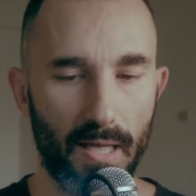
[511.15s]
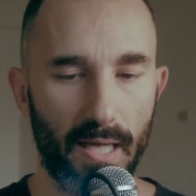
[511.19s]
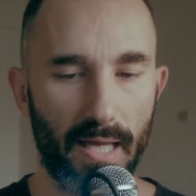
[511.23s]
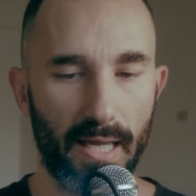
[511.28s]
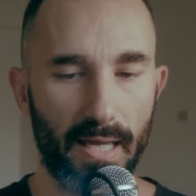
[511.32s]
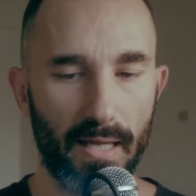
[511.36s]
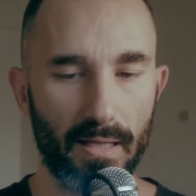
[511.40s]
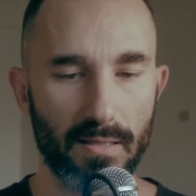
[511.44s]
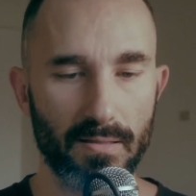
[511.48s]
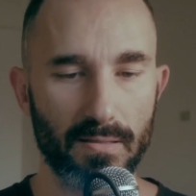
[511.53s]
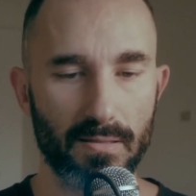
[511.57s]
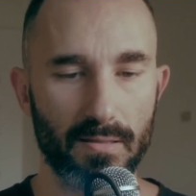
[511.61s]

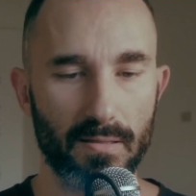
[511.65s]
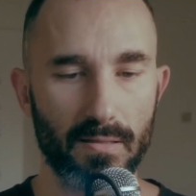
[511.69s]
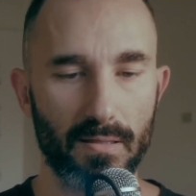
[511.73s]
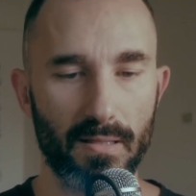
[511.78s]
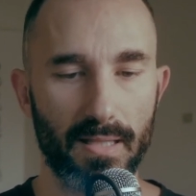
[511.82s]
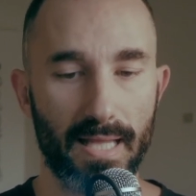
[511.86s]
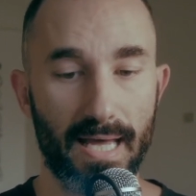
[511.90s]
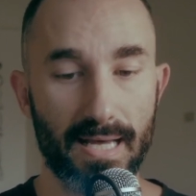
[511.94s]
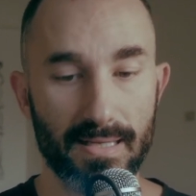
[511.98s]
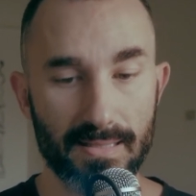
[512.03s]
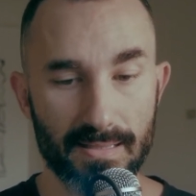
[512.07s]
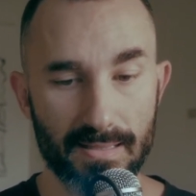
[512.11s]
And
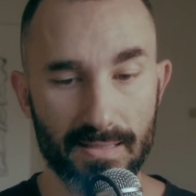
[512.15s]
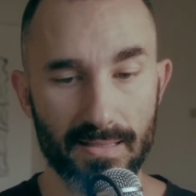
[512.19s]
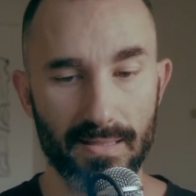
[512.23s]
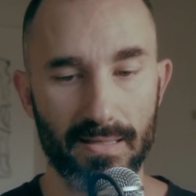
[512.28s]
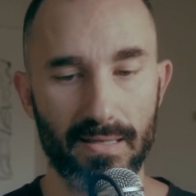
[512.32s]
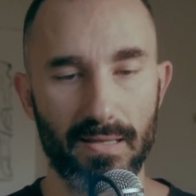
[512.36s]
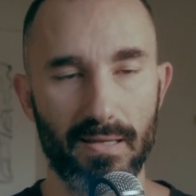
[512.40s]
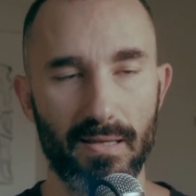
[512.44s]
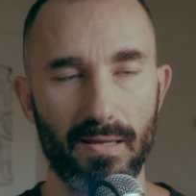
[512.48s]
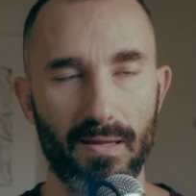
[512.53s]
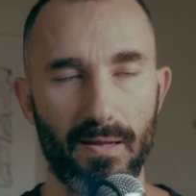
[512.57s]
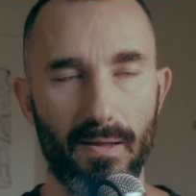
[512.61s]

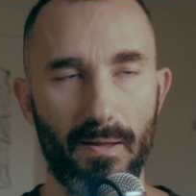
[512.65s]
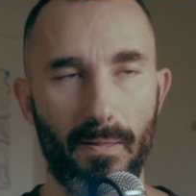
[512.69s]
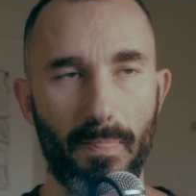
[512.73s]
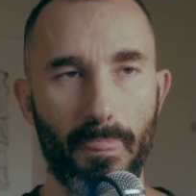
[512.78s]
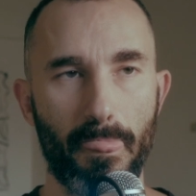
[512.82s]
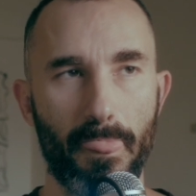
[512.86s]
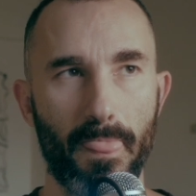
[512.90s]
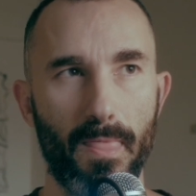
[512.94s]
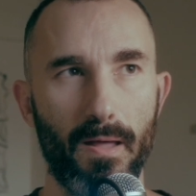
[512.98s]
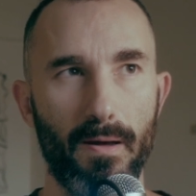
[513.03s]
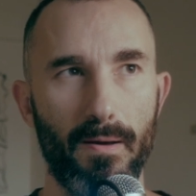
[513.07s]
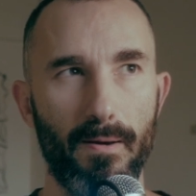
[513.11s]
lastly,
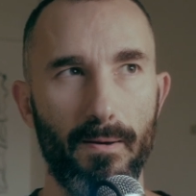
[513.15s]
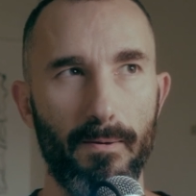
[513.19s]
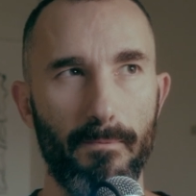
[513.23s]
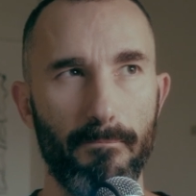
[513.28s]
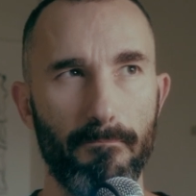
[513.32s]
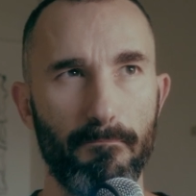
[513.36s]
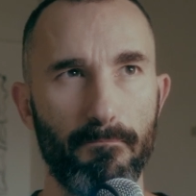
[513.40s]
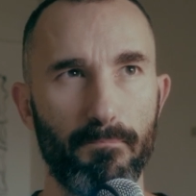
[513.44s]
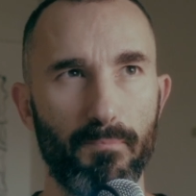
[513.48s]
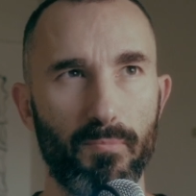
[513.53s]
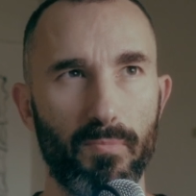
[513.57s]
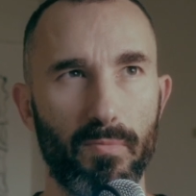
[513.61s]
a
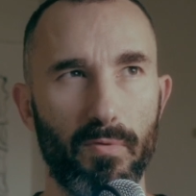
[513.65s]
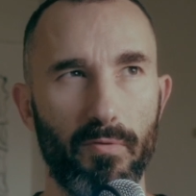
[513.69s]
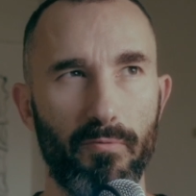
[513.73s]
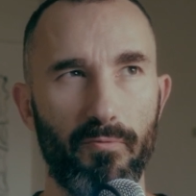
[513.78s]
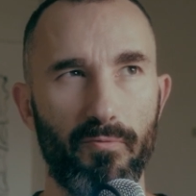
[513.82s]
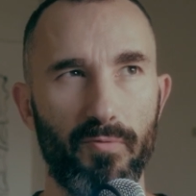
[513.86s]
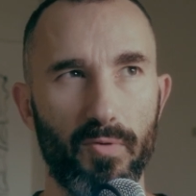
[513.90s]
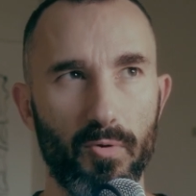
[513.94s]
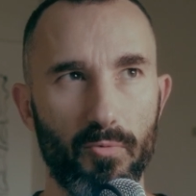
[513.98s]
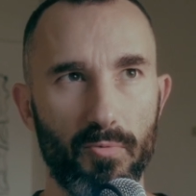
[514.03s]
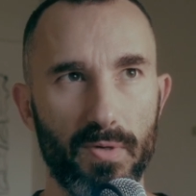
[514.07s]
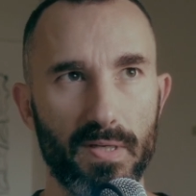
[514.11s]

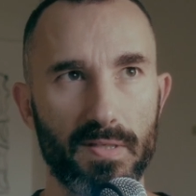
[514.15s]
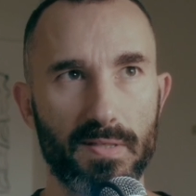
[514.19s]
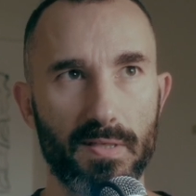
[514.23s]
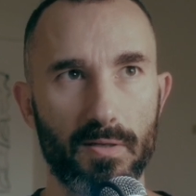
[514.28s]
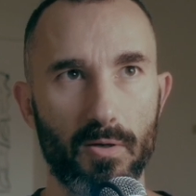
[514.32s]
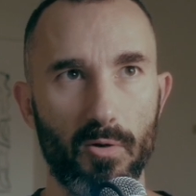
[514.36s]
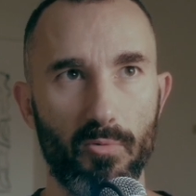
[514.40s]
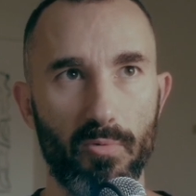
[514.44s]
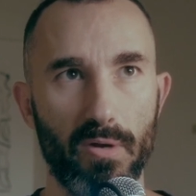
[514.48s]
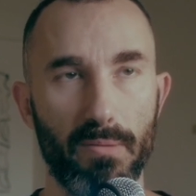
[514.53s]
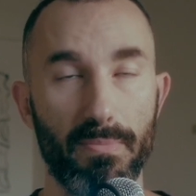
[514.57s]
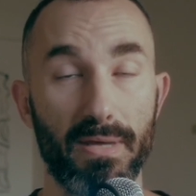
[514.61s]
few weeks
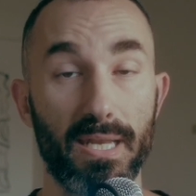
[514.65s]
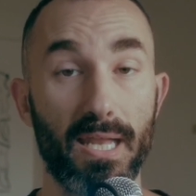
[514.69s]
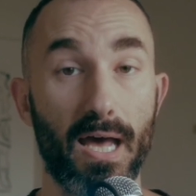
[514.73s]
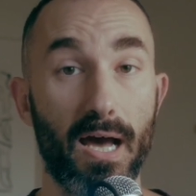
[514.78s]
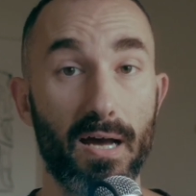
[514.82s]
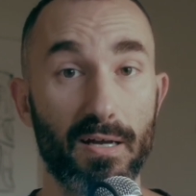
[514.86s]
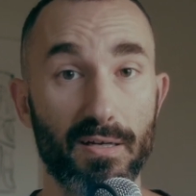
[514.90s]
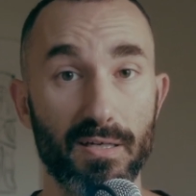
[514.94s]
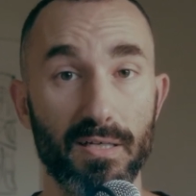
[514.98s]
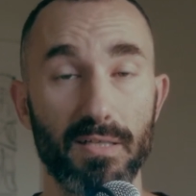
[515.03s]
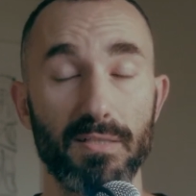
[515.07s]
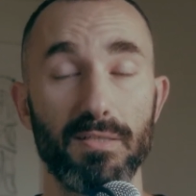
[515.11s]
ago, we met
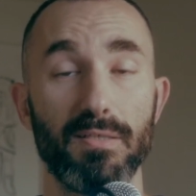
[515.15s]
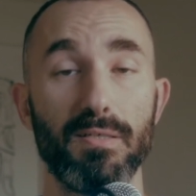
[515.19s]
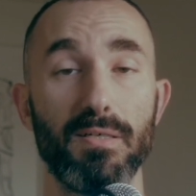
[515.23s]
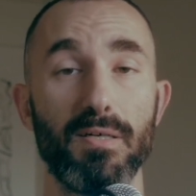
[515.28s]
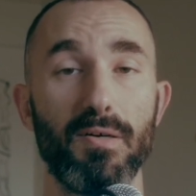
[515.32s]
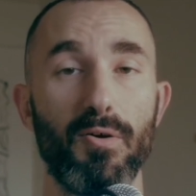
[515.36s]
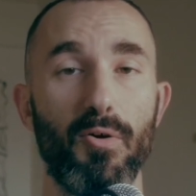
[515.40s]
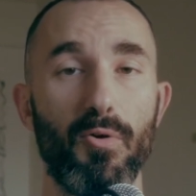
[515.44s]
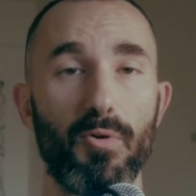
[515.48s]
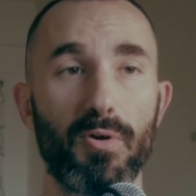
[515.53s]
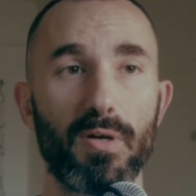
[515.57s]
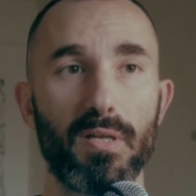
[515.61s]
Aga, the
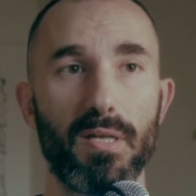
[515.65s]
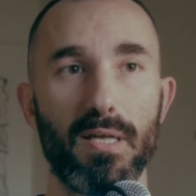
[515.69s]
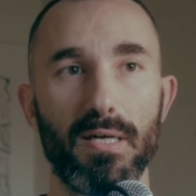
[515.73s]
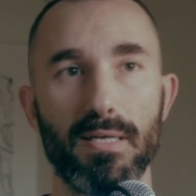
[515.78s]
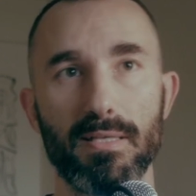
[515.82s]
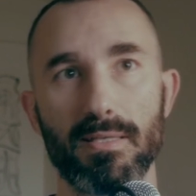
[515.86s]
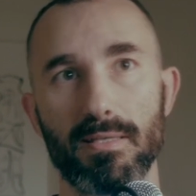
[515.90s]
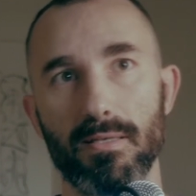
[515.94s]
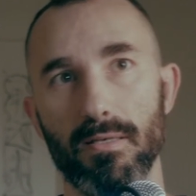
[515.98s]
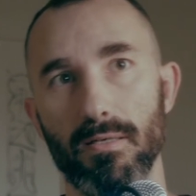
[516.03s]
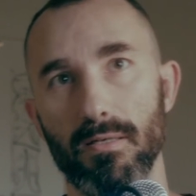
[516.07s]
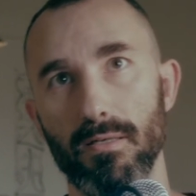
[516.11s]

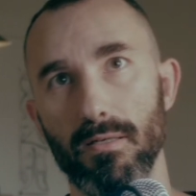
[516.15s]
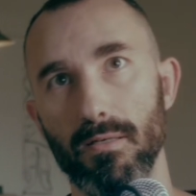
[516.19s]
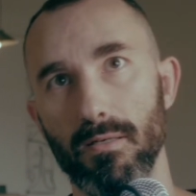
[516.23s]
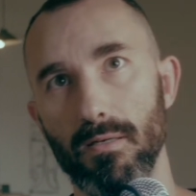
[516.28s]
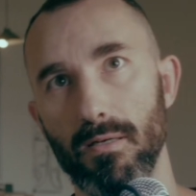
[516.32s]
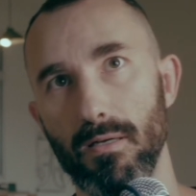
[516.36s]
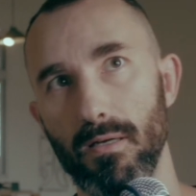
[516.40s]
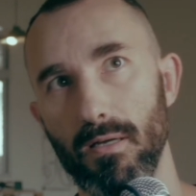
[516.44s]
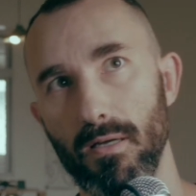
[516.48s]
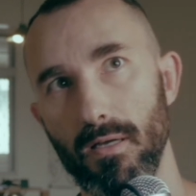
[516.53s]
organizer